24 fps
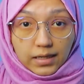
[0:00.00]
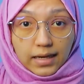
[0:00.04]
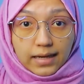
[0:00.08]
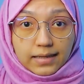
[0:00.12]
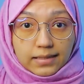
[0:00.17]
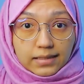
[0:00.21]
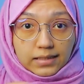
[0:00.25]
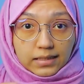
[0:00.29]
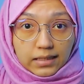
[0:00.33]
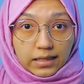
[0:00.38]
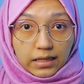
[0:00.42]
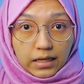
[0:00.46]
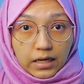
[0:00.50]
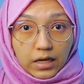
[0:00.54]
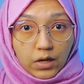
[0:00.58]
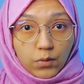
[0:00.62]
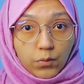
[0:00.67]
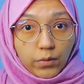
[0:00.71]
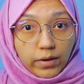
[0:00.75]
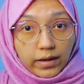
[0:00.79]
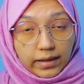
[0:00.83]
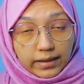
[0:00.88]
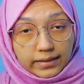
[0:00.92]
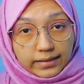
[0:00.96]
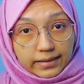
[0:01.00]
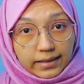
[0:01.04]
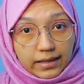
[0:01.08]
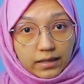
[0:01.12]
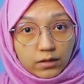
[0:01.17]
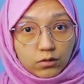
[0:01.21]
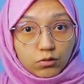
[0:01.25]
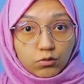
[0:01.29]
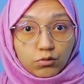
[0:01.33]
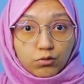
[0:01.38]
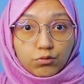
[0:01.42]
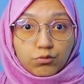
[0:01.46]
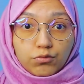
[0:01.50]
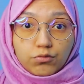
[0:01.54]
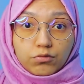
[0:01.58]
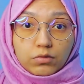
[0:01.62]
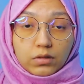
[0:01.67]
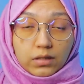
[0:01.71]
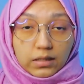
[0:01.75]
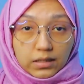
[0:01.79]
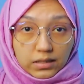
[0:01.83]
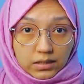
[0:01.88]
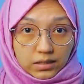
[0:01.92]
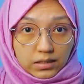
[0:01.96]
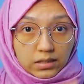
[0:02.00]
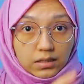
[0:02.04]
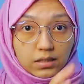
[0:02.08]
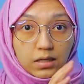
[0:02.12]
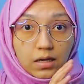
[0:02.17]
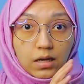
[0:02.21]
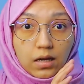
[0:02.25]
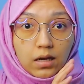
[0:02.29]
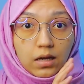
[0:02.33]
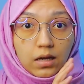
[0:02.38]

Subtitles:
and skill related to this